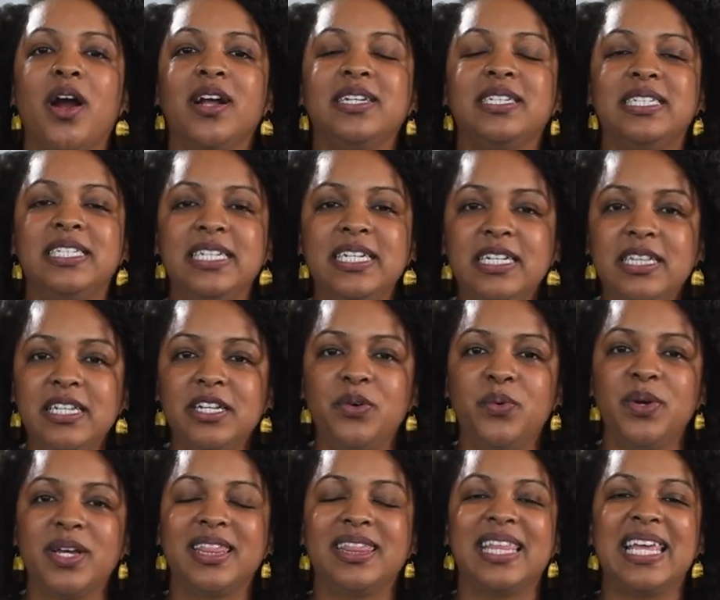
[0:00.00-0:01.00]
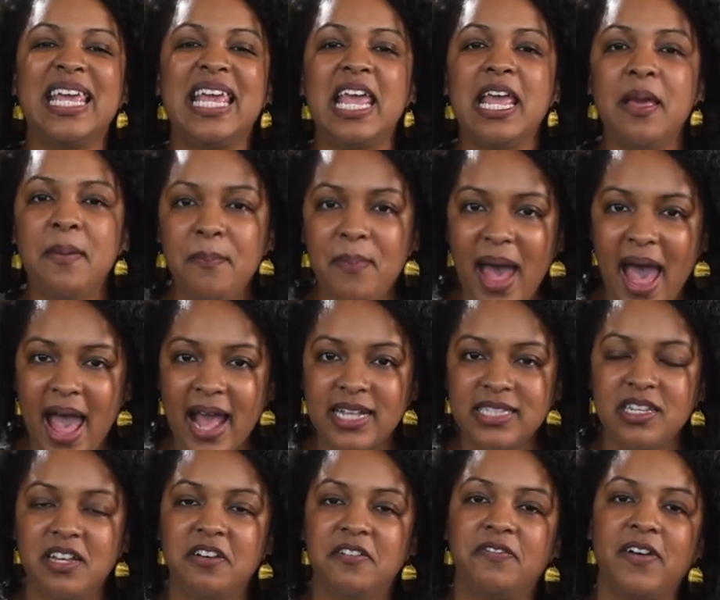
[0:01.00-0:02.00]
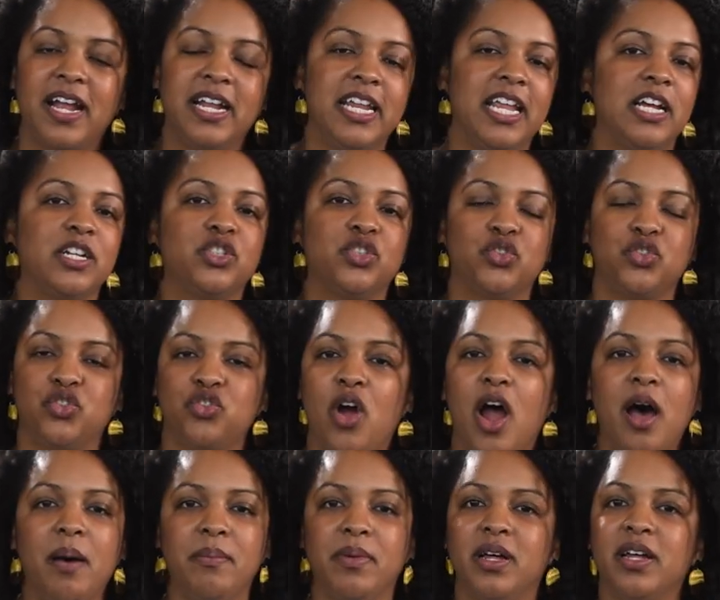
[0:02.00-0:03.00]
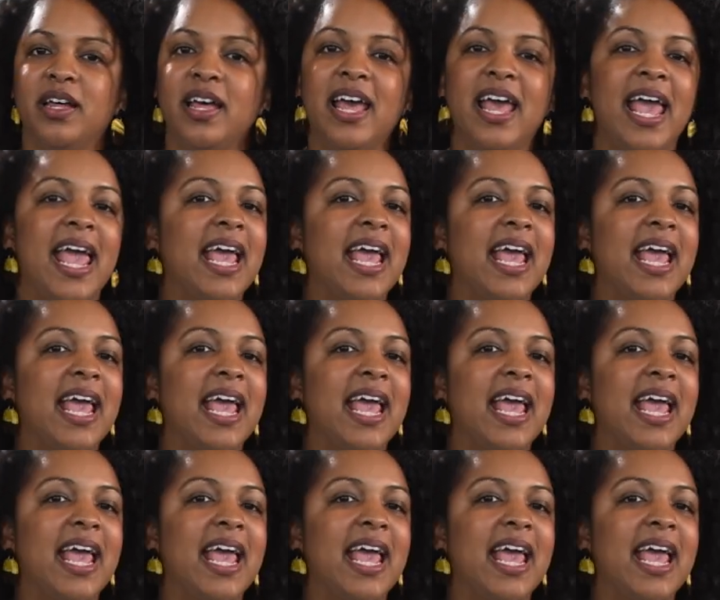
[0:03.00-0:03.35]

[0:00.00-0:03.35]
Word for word: are dealing with the impacts of financial trauma